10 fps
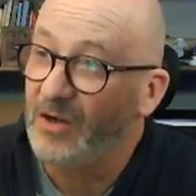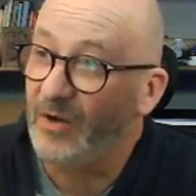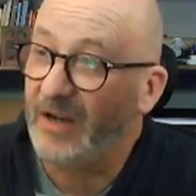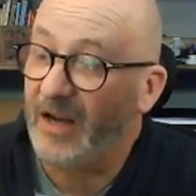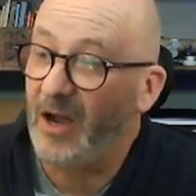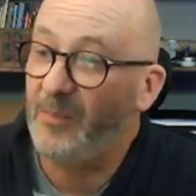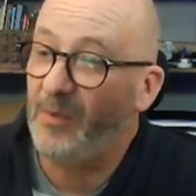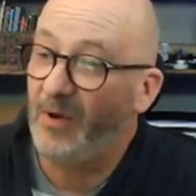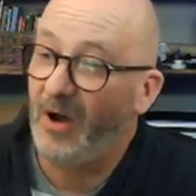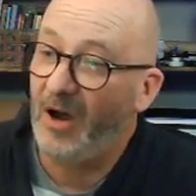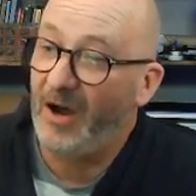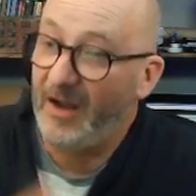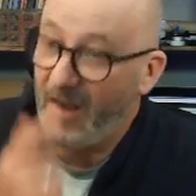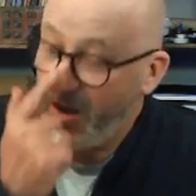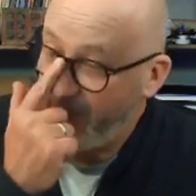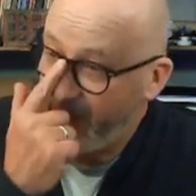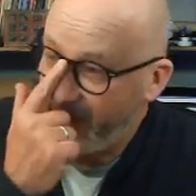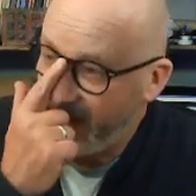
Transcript: Looking up at